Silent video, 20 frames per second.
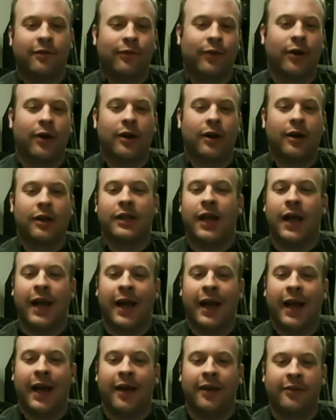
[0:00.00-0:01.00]
for a
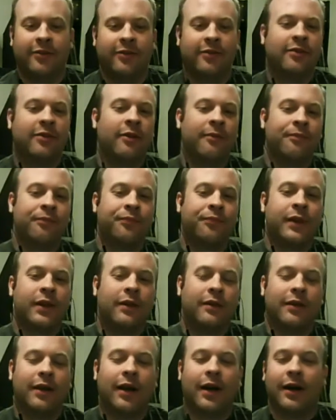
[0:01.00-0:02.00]
class,
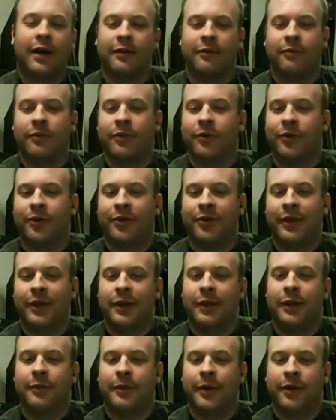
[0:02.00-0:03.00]
not
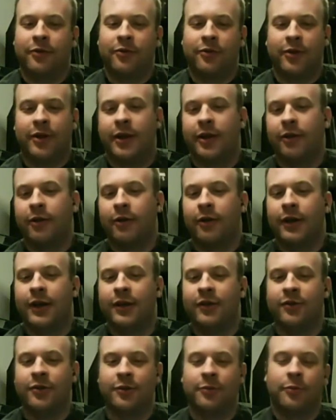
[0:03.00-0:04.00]
really thinking about
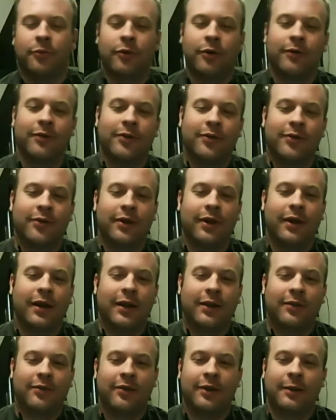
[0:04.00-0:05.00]
security, just more of
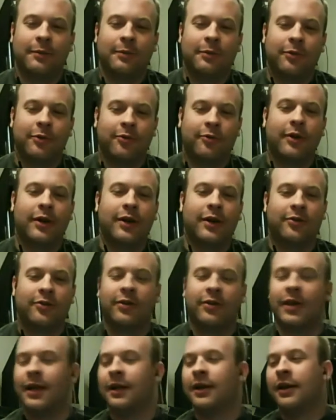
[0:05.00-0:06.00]
as a
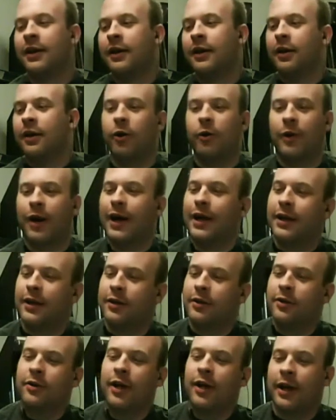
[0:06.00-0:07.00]
demonstration that, oh,
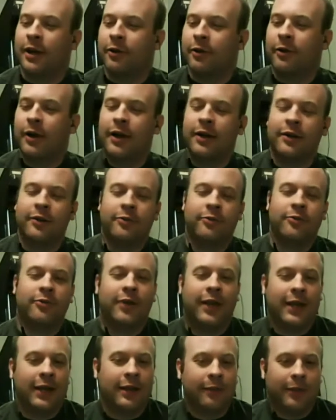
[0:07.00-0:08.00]
I know how to
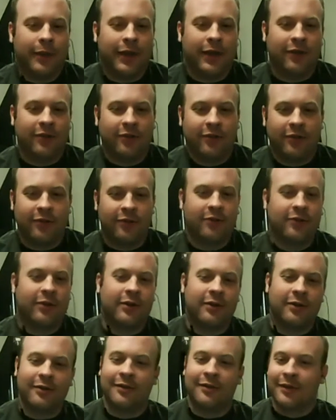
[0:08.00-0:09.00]
use
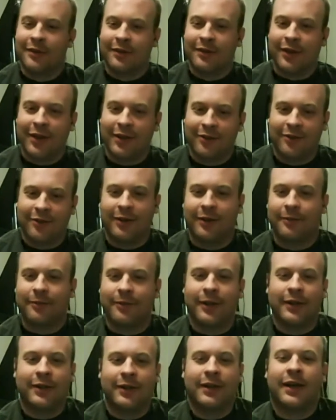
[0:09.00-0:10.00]
databases and
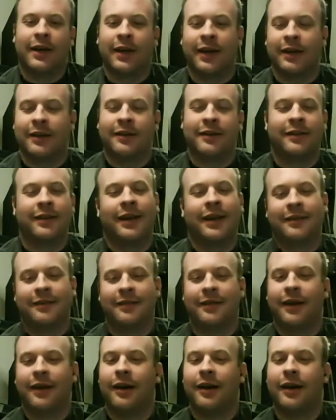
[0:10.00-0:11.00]
stuff like that, and
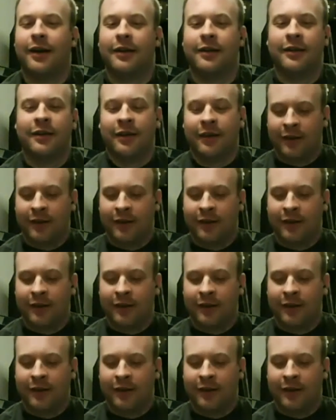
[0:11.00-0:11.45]
that's not,